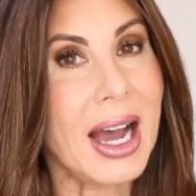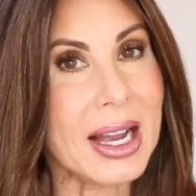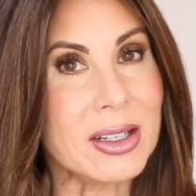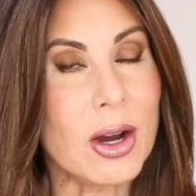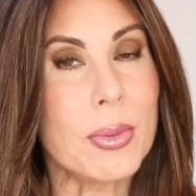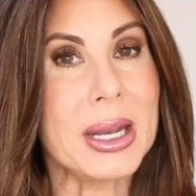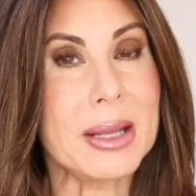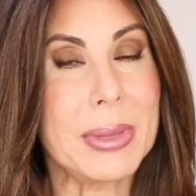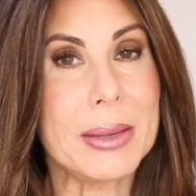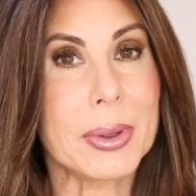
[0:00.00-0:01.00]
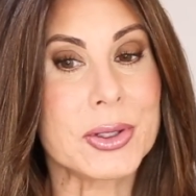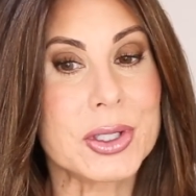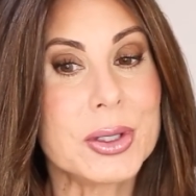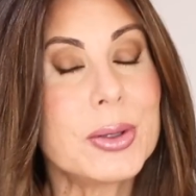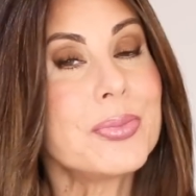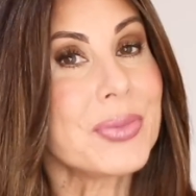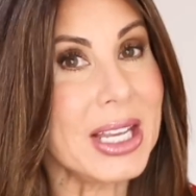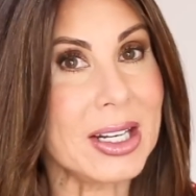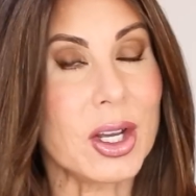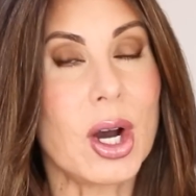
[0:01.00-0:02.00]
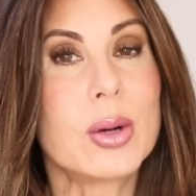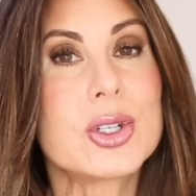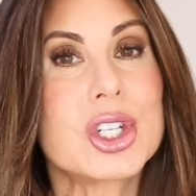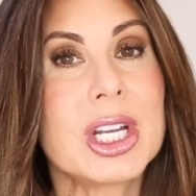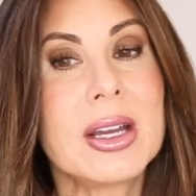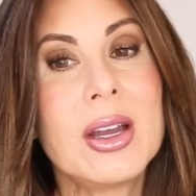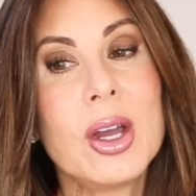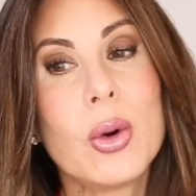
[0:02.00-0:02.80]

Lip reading: I know many people do. In coaching,